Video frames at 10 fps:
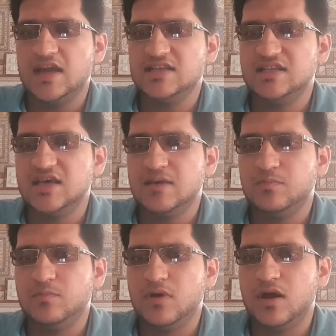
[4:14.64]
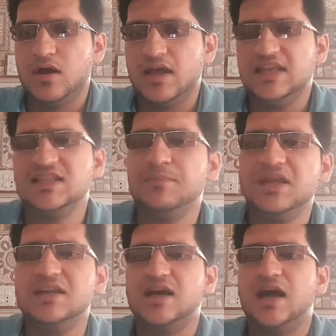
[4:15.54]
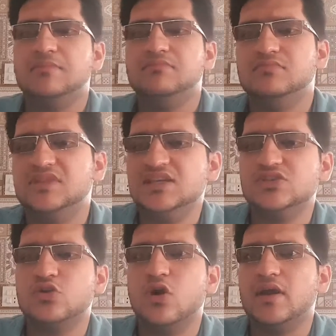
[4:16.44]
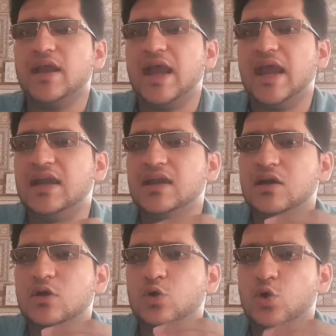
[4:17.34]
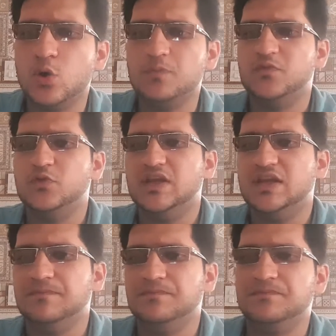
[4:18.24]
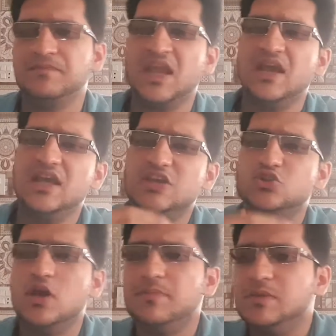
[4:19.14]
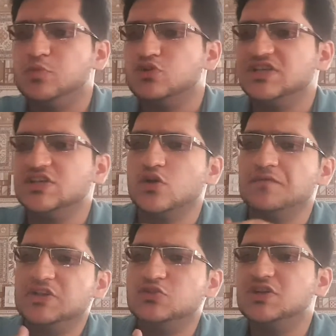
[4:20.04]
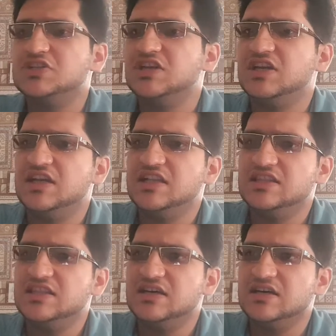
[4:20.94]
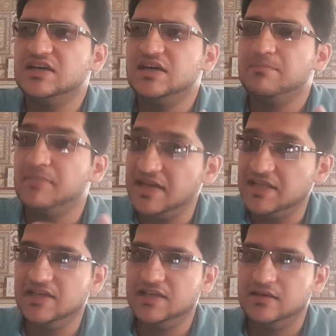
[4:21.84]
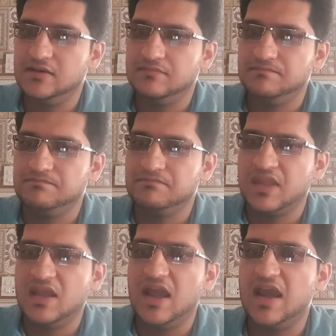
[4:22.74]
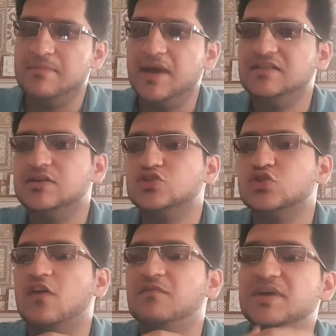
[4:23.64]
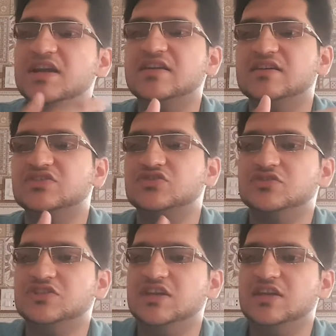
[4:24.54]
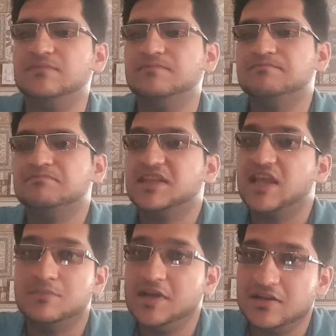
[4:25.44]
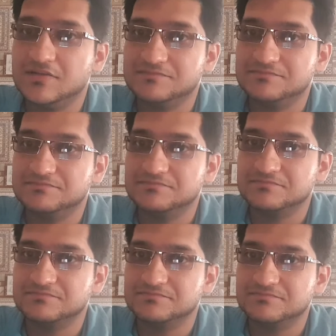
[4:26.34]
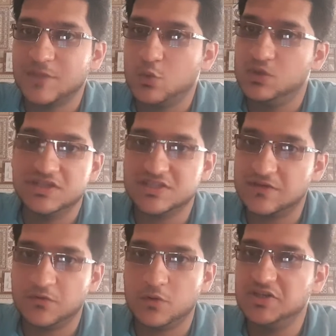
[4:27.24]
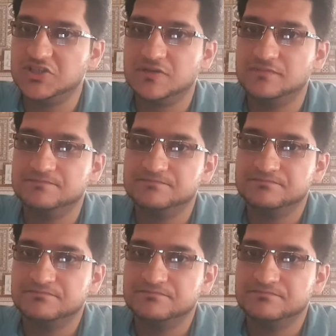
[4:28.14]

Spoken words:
And in the meantime, this long and hopefully enjoyable process of education in the material and methods of building construction can begin with this information.